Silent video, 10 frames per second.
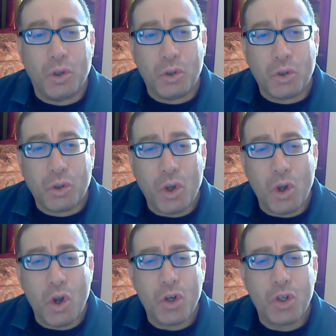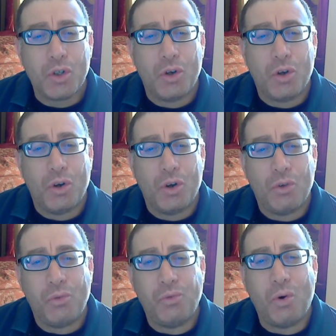search
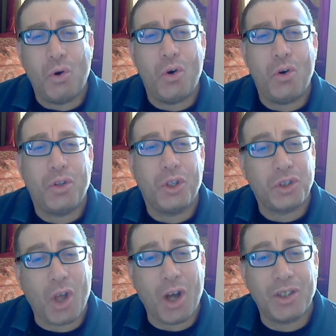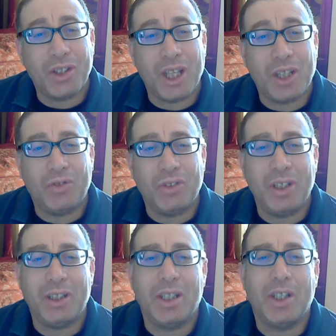for the stocks that fit